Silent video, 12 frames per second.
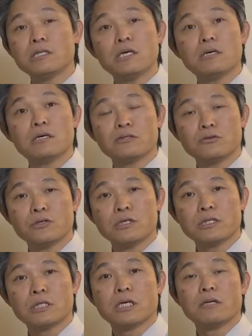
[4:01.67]
data
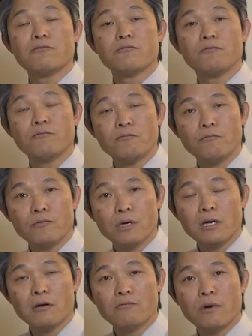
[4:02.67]
suggest that
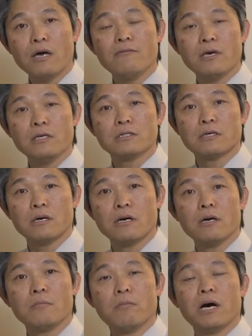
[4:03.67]
5-Aza
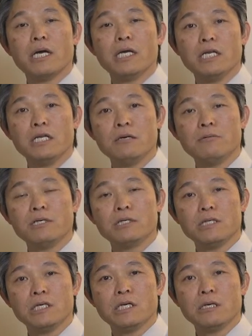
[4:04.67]
by
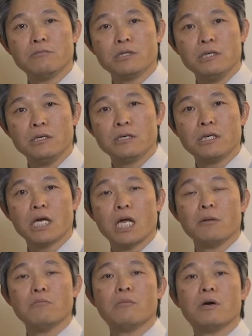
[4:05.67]
inhibiting DNMT
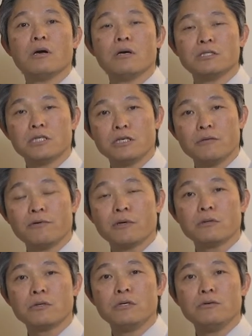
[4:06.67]
can
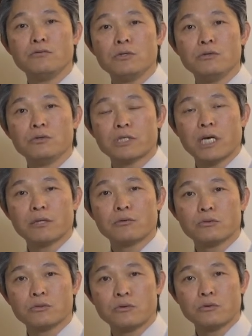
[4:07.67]
significantly reduce
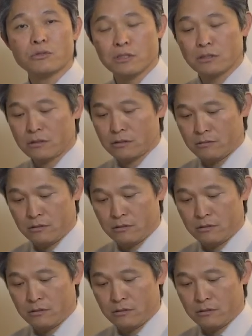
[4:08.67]
atherosclerosis.